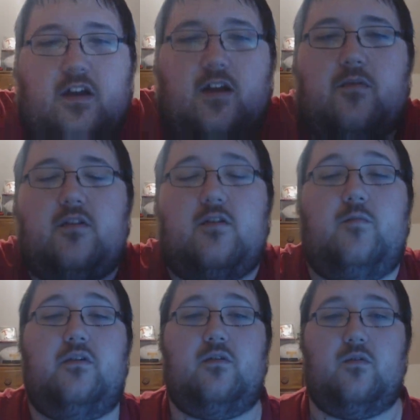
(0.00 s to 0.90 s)
the camera a
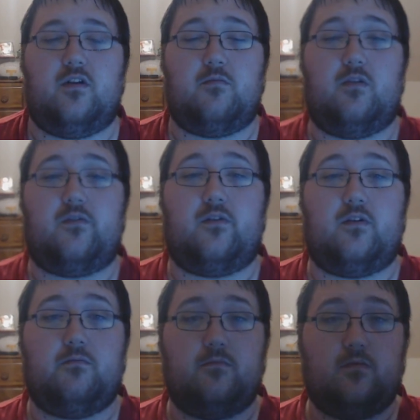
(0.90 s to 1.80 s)
little bit to where it's more
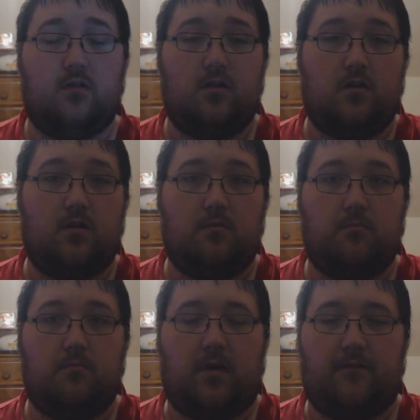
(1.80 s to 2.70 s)
of
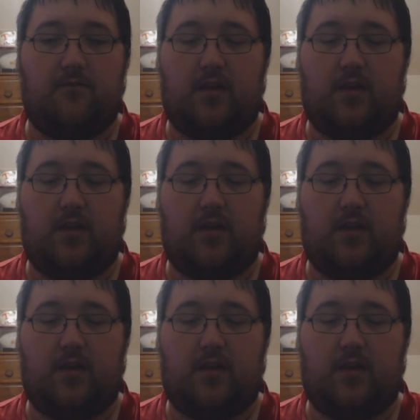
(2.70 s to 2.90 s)
my